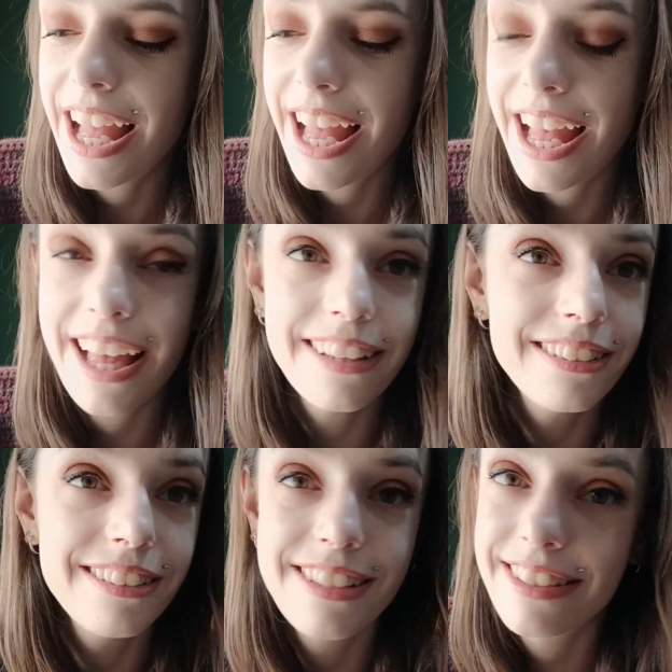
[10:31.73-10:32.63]
And
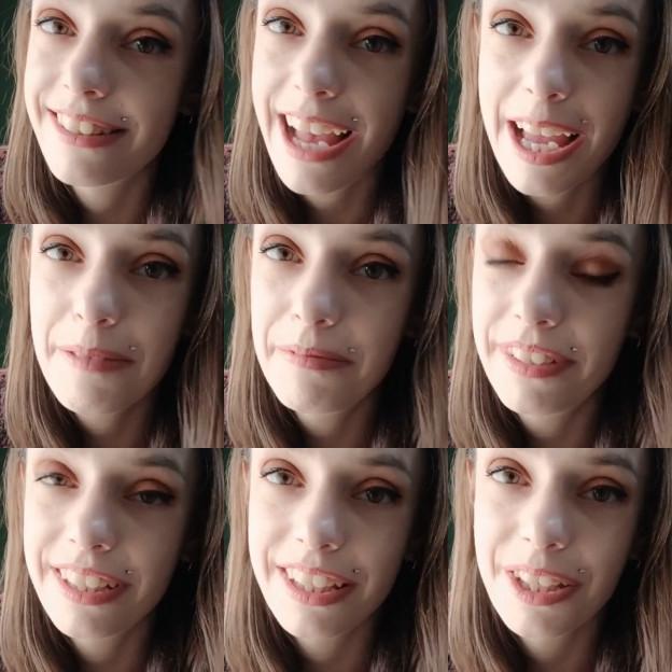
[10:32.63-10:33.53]
this time
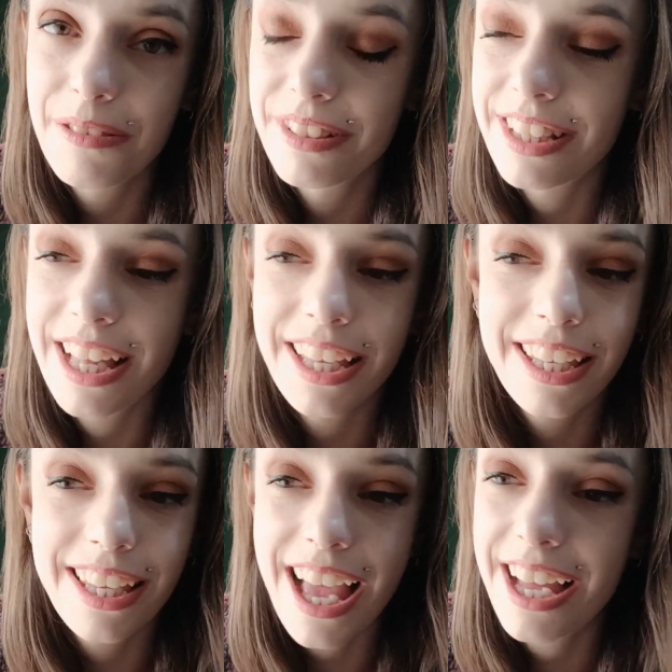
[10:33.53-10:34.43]
he was like,
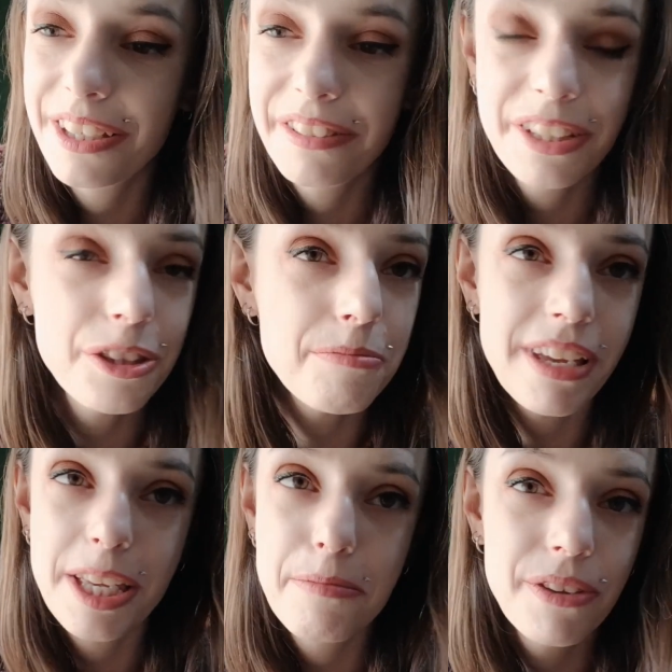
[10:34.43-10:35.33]
yeah, you need to
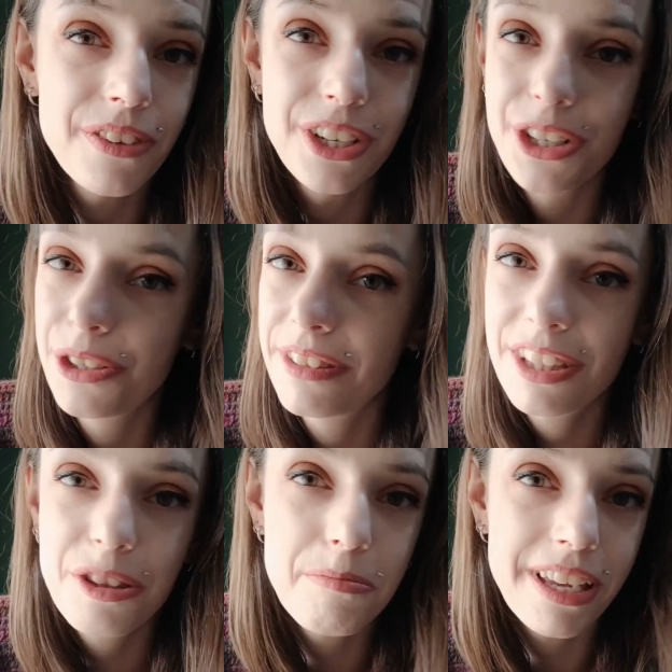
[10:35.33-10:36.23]
make a beaver, you
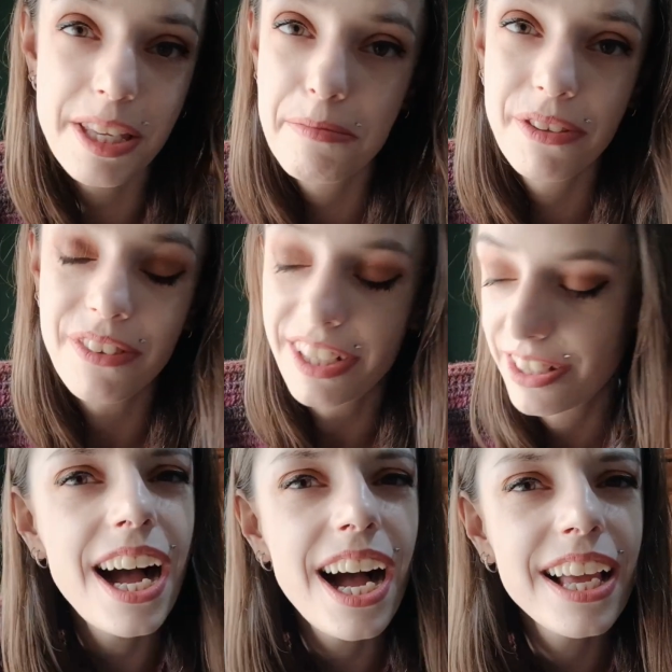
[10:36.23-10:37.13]
need to make a beaver.
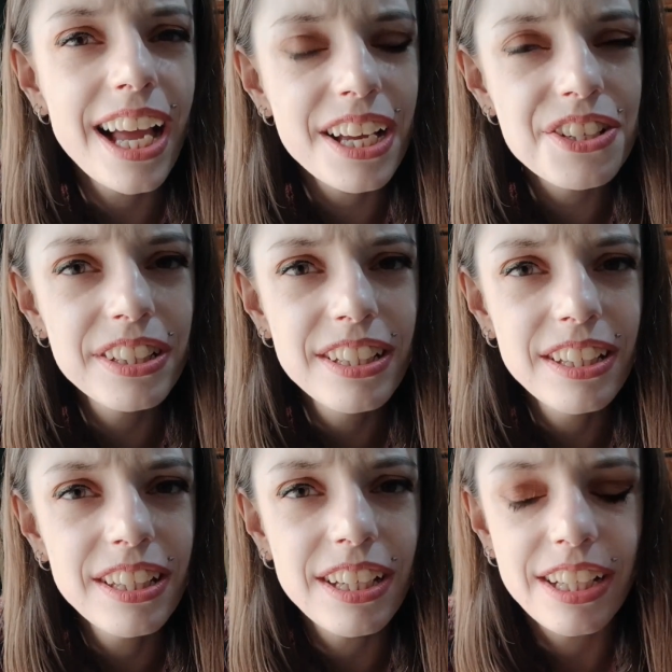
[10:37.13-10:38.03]
I
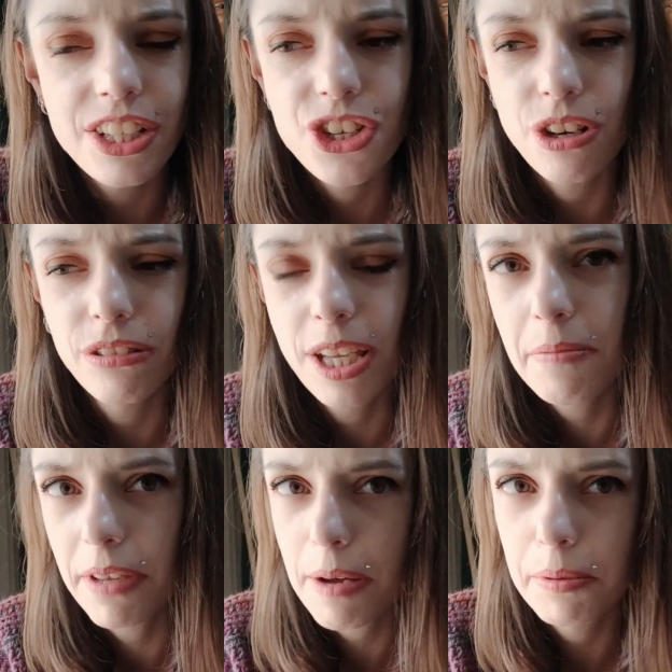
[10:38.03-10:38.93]
actually showed him
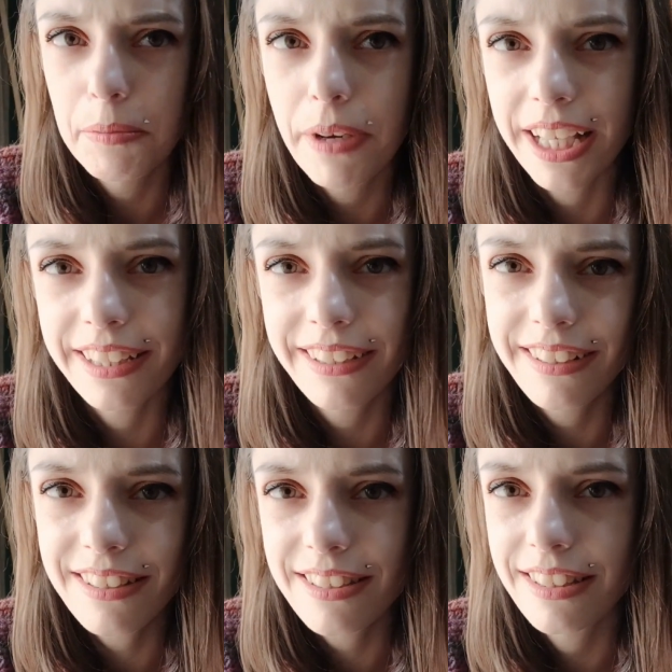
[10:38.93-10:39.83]
a couple
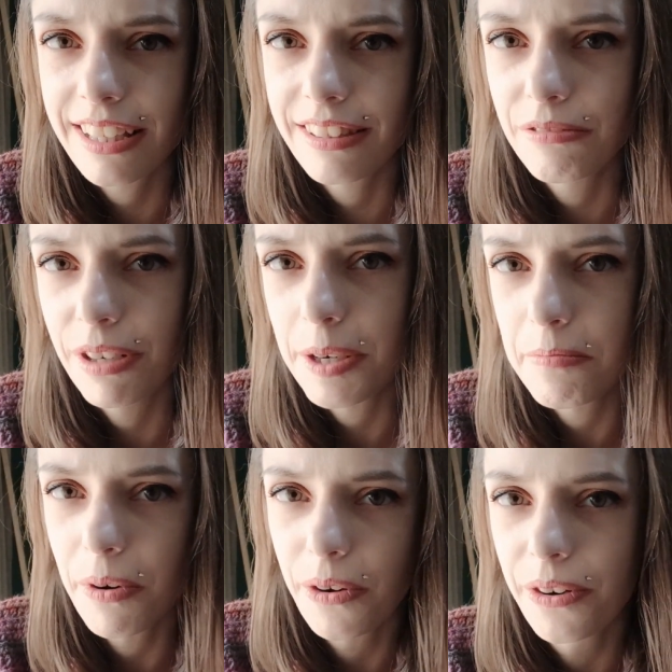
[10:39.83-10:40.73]
patterns that were
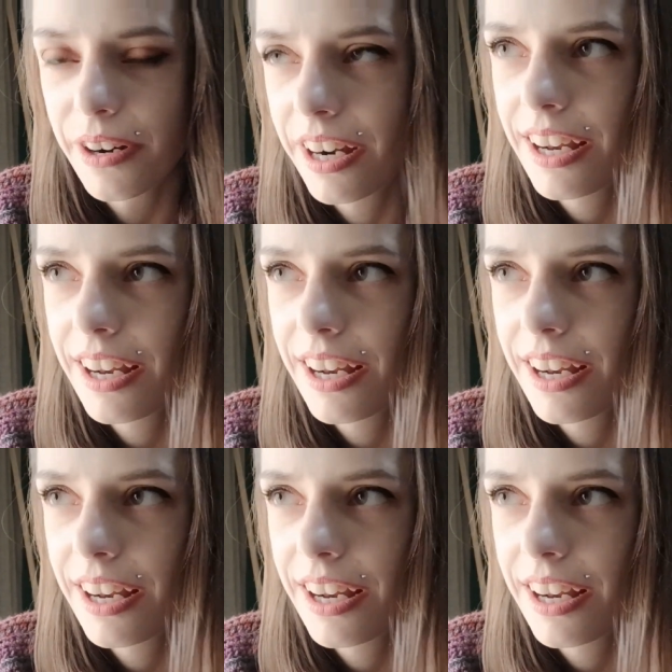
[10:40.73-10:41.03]
more,